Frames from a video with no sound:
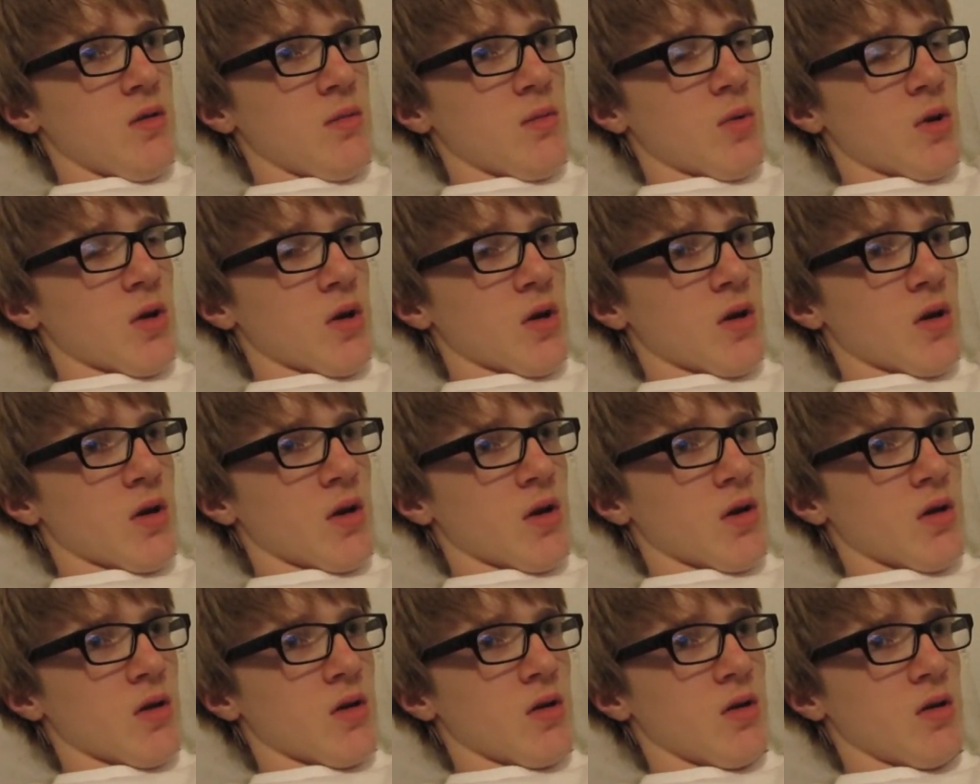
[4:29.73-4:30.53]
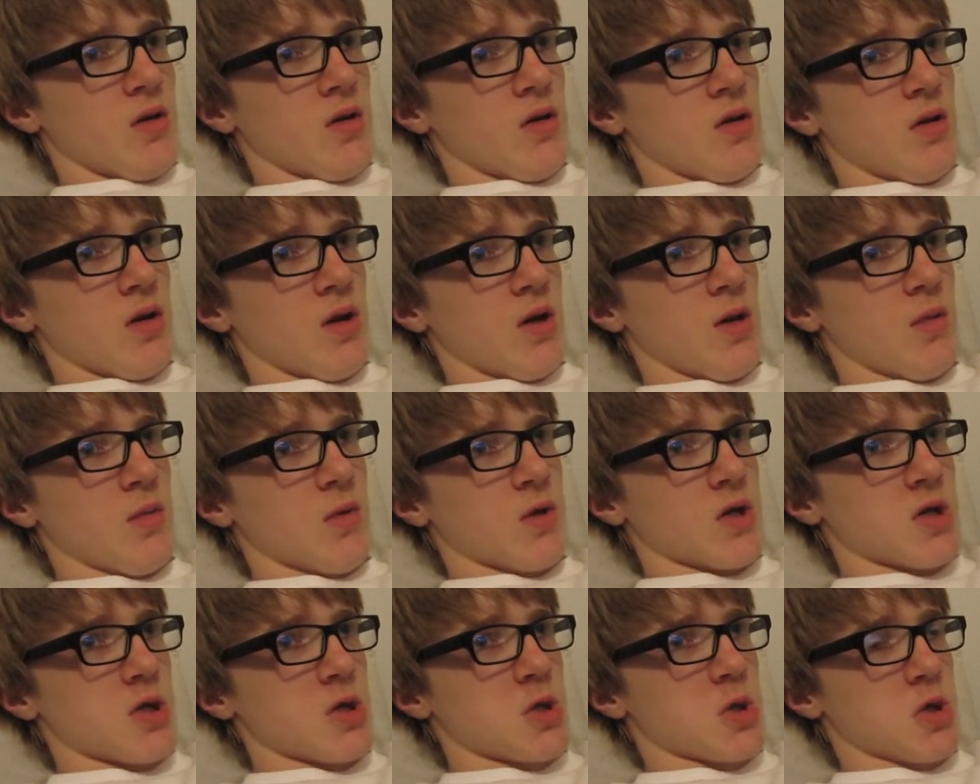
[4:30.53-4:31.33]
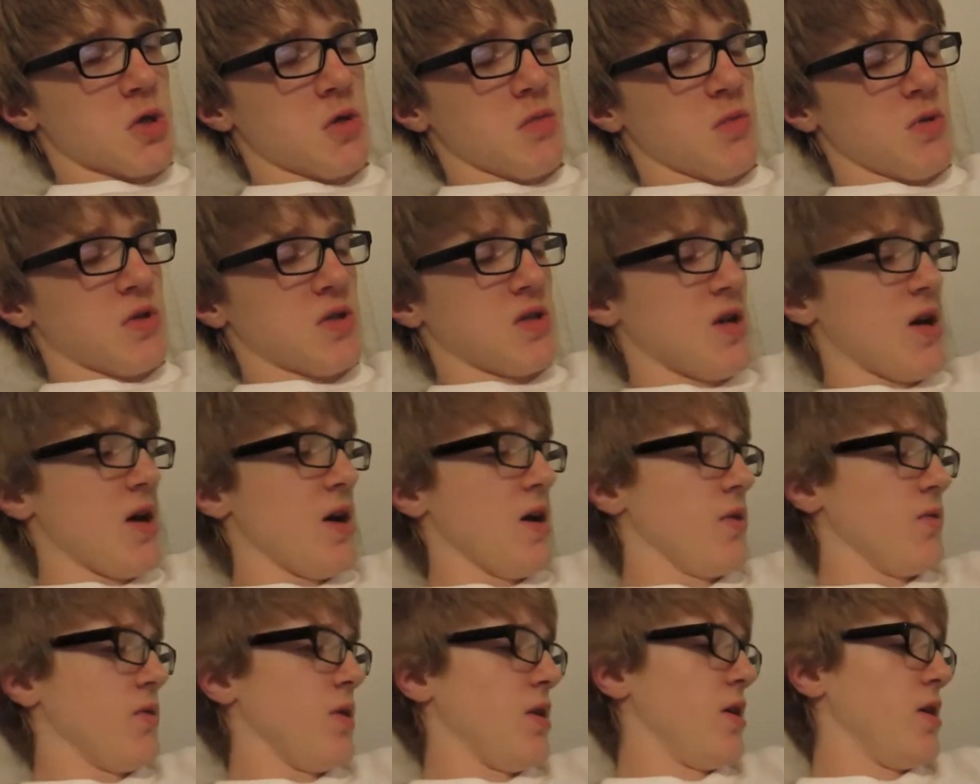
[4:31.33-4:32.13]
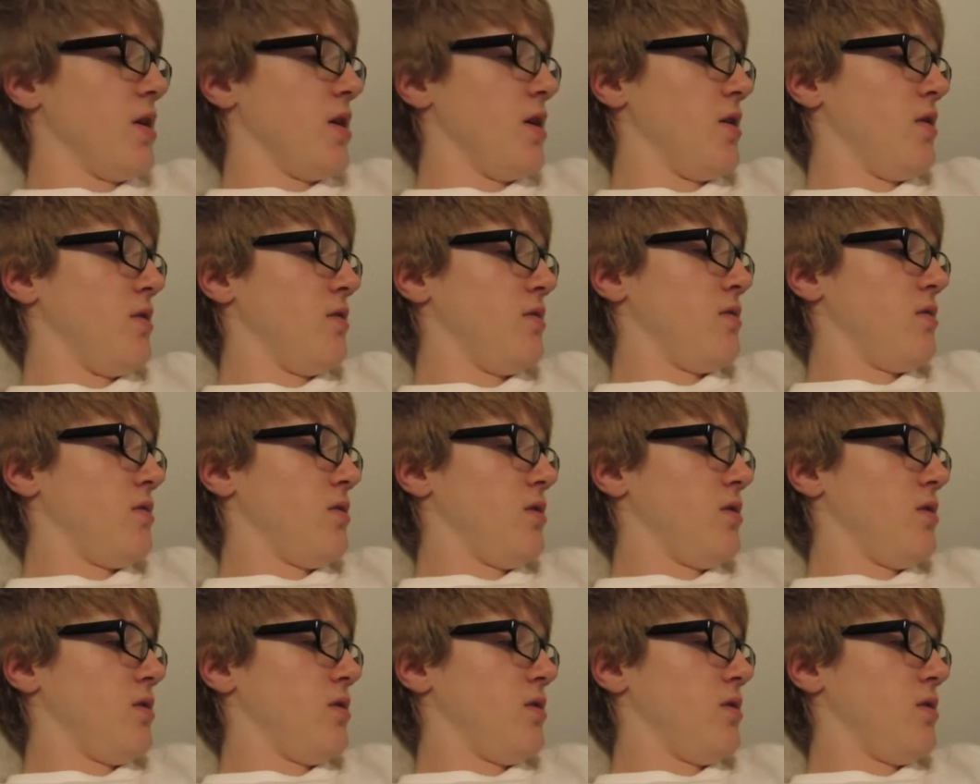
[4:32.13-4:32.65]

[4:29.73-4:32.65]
But uh, I am extremely tired right now.